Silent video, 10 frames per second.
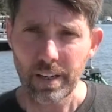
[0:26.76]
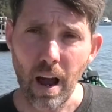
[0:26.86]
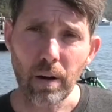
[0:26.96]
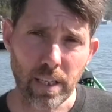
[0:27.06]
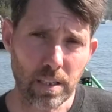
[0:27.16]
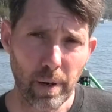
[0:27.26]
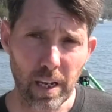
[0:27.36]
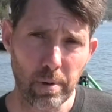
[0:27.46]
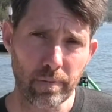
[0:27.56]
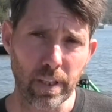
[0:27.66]
Now it does
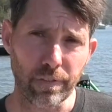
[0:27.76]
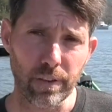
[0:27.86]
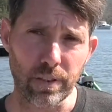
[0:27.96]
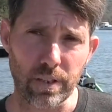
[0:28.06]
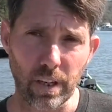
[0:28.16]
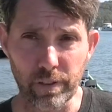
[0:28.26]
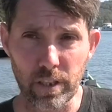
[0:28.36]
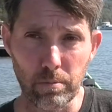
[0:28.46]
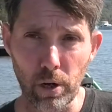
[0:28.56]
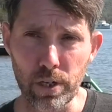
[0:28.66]
make a bit of a difference if
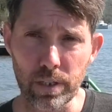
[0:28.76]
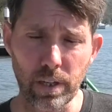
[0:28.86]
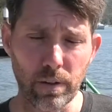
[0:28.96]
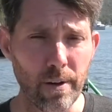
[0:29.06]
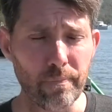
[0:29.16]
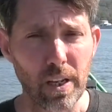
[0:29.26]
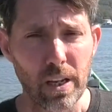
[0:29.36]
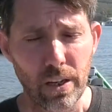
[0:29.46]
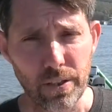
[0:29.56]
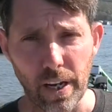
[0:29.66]
it's an emergency or not.
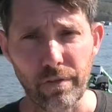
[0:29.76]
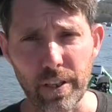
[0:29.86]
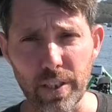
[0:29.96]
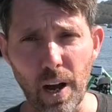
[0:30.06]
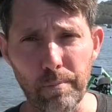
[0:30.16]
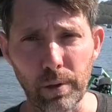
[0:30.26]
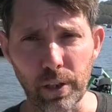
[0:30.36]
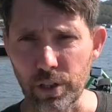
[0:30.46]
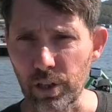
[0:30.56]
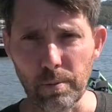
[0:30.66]
Say for
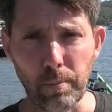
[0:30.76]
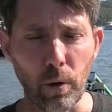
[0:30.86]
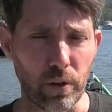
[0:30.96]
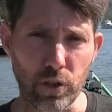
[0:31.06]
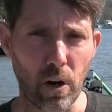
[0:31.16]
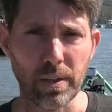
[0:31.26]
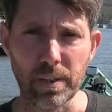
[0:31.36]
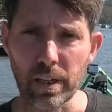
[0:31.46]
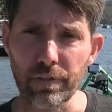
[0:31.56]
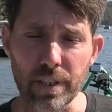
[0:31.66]
example, it's just a boat you're trying
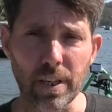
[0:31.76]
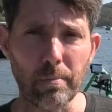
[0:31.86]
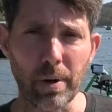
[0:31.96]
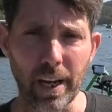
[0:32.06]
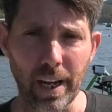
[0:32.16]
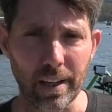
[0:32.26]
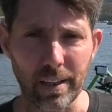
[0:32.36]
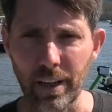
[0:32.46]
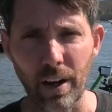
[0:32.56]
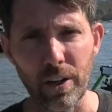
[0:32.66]
to deliver somewhere,
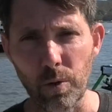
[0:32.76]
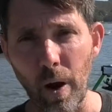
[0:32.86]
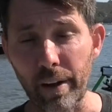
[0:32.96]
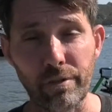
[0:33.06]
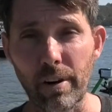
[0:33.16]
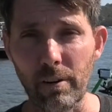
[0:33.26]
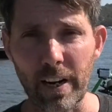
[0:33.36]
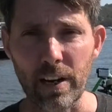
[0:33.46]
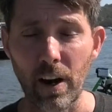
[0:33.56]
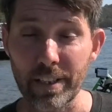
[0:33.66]
you wait for a
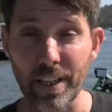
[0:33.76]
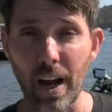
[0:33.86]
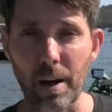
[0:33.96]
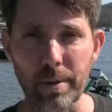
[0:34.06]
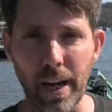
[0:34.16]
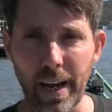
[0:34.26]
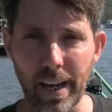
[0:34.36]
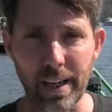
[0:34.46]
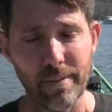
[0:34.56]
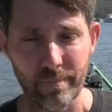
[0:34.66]
really nice calm
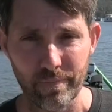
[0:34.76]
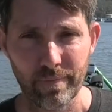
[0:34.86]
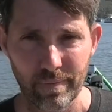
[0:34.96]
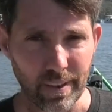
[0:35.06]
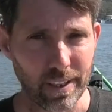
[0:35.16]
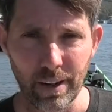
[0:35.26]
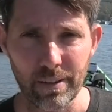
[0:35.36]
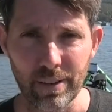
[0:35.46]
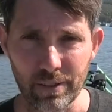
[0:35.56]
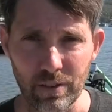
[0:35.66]
day,
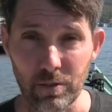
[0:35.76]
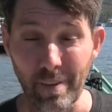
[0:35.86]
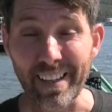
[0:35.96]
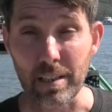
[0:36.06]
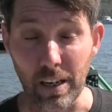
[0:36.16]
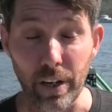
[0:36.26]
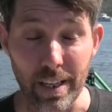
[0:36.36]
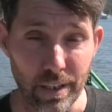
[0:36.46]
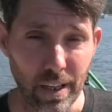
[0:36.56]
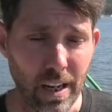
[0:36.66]
makes it a lot
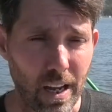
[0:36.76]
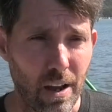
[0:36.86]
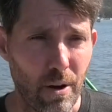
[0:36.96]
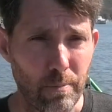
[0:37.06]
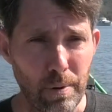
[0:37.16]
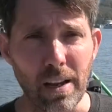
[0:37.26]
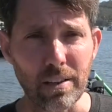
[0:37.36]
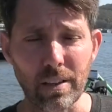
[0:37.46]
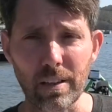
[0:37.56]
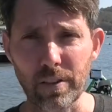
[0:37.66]
easier. But
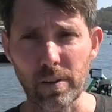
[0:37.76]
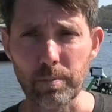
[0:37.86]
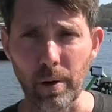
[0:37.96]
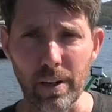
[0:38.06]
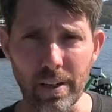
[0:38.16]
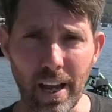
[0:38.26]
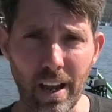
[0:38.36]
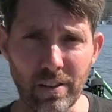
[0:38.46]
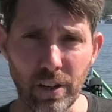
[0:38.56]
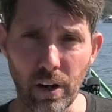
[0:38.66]
if someone's broken
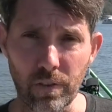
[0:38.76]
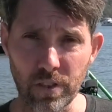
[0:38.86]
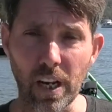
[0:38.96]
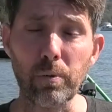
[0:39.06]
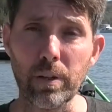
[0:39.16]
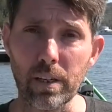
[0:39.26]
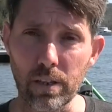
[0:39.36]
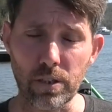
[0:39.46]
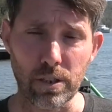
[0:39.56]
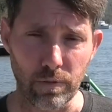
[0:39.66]
down, you're kind of stuck with the
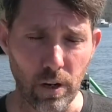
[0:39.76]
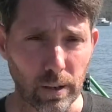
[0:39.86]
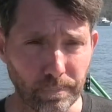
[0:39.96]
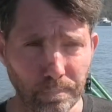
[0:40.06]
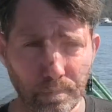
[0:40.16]
conditions you've got.